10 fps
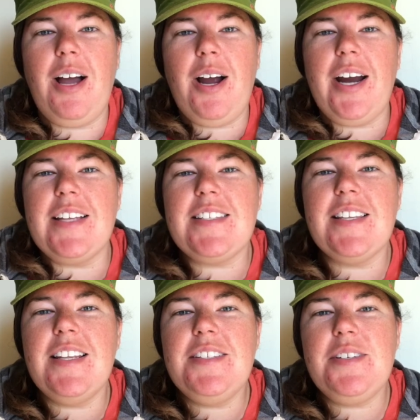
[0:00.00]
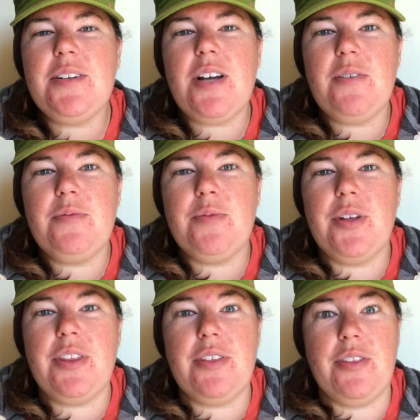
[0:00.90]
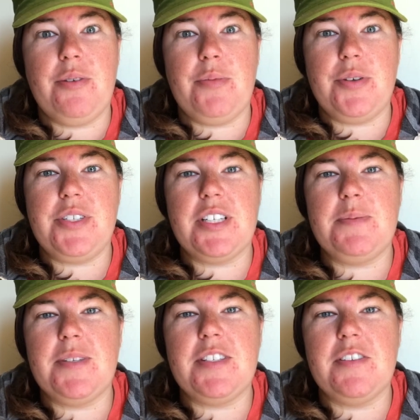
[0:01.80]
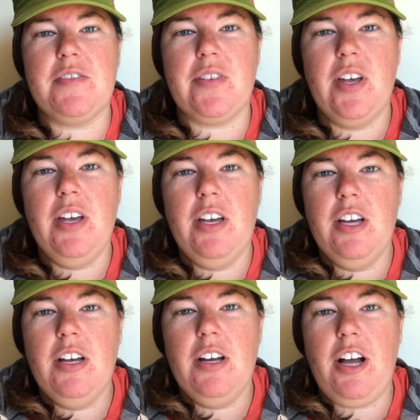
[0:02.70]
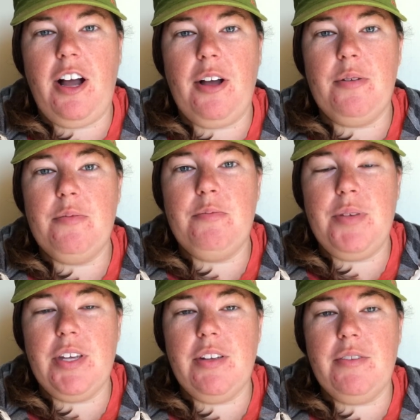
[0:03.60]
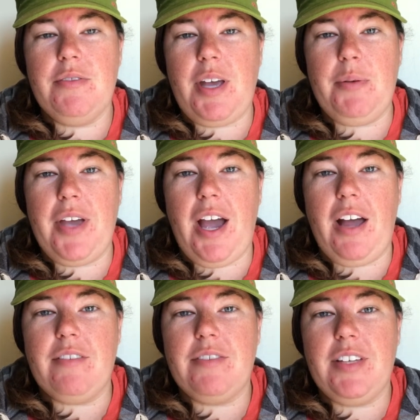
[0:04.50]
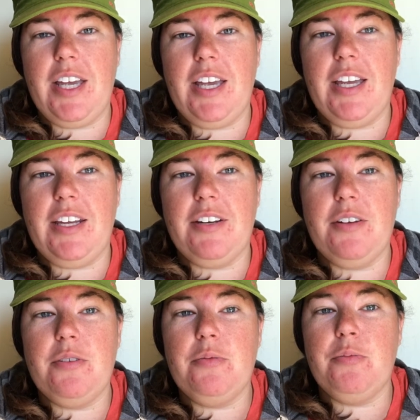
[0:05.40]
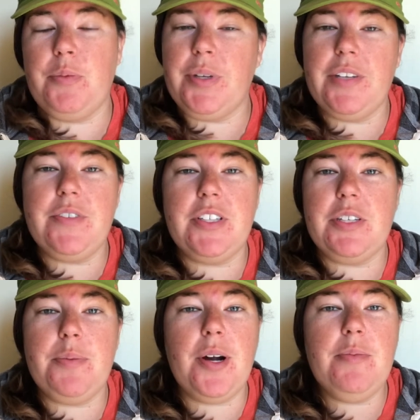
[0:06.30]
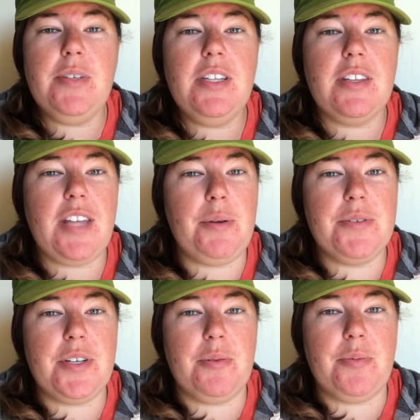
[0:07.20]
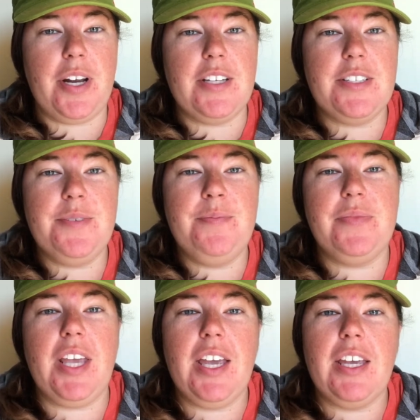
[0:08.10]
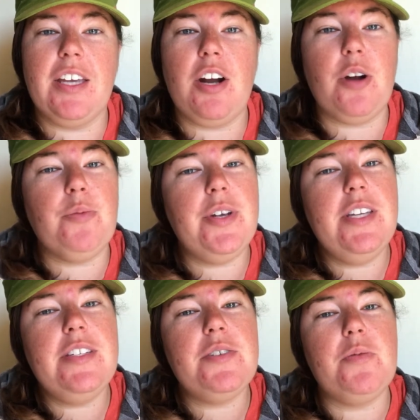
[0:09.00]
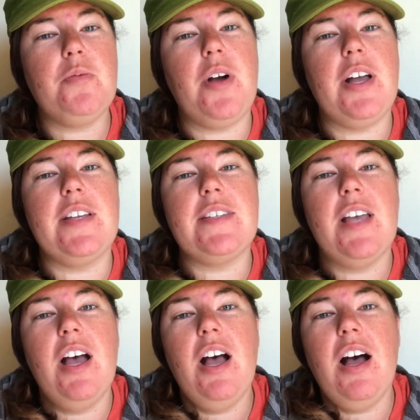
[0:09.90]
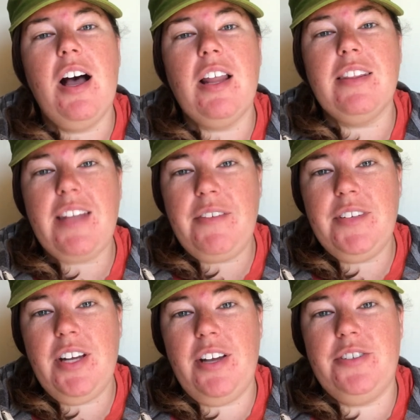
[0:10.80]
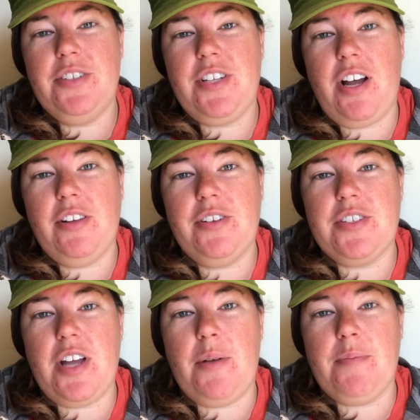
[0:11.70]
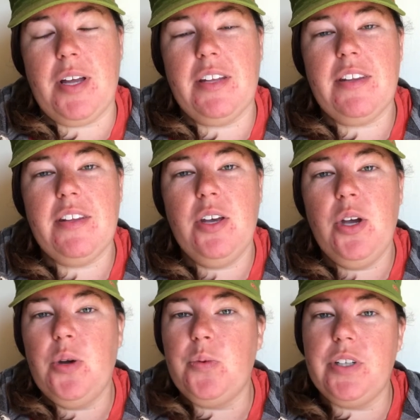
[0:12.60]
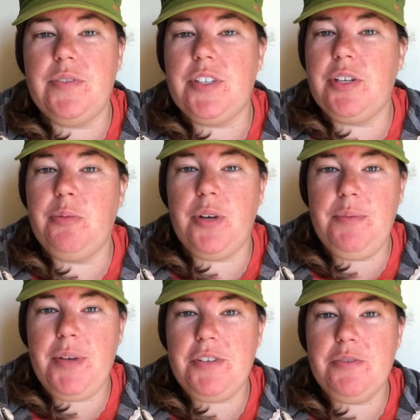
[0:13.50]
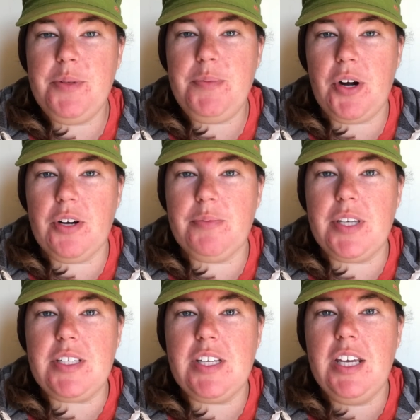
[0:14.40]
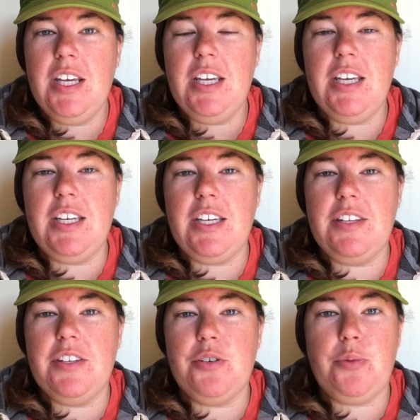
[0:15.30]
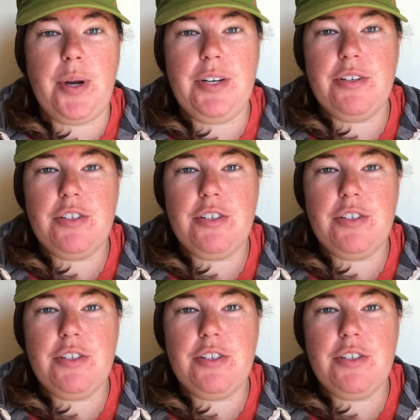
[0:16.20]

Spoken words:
Alright, so let's start off with the most expensive bill that we have. And when we lived in the apartment, that was our rent. And our rent was $1,100 a month. We lived in a one-bedroom apartment in the greater